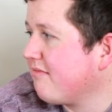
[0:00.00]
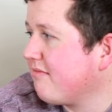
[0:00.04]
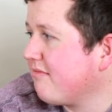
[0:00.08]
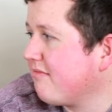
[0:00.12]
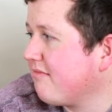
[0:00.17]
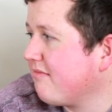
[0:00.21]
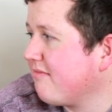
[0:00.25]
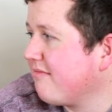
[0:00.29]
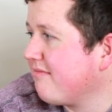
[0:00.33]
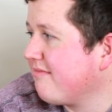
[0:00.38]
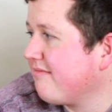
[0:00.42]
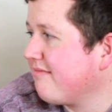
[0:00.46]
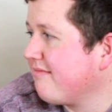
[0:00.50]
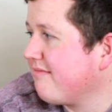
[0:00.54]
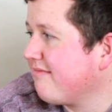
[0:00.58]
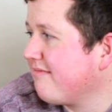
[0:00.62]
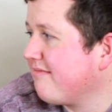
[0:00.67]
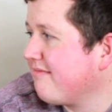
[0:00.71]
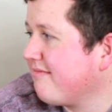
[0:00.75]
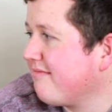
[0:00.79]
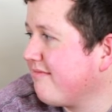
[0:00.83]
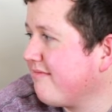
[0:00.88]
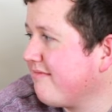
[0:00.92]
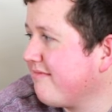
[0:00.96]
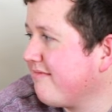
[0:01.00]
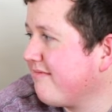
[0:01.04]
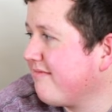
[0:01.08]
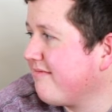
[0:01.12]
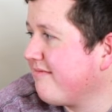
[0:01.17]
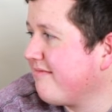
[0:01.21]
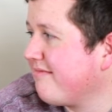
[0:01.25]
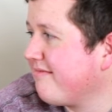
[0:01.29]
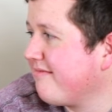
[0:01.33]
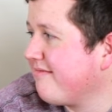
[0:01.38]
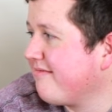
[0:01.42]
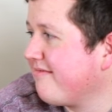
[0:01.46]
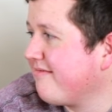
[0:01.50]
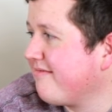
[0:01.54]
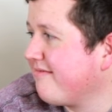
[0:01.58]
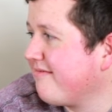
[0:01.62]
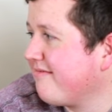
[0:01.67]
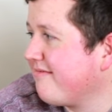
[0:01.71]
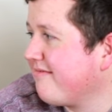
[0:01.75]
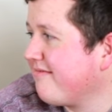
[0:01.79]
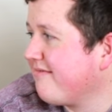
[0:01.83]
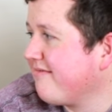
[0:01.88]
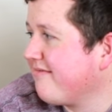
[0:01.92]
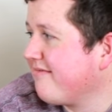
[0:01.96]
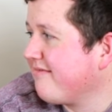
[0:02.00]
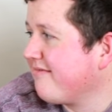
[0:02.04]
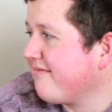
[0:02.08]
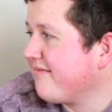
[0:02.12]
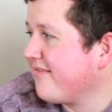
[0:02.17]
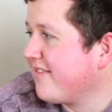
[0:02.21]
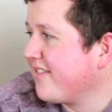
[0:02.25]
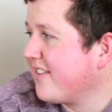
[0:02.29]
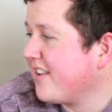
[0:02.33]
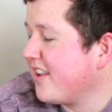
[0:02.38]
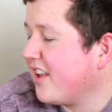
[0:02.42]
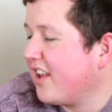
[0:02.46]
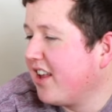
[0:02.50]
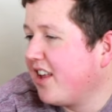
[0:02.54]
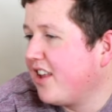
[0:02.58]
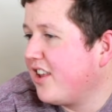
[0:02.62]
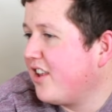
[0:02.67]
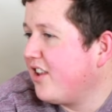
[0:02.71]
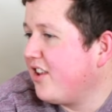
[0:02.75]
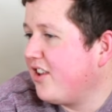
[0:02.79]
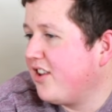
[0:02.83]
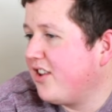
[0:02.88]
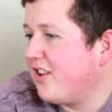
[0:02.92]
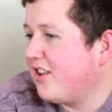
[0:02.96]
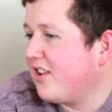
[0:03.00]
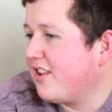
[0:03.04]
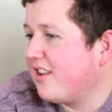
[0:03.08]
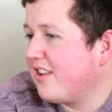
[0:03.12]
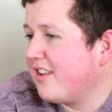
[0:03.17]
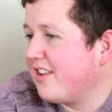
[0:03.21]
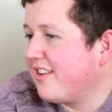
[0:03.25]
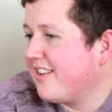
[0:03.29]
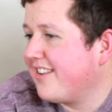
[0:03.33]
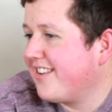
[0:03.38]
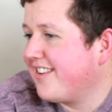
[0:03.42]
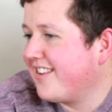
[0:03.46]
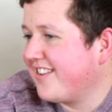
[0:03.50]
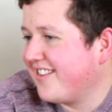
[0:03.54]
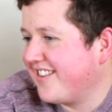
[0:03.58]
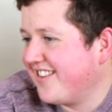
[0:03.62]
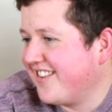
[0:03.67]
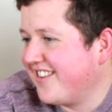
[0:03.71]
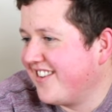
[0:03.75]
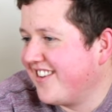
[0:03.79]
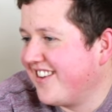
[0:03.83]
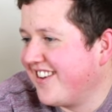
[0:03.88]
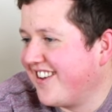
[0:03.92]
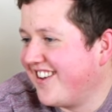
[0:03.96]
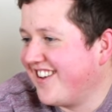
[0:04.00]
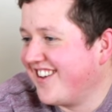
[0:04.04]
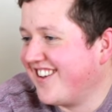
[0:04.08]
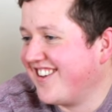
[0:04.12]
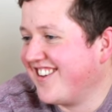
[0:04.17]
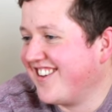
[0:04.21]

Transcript: (not speaking)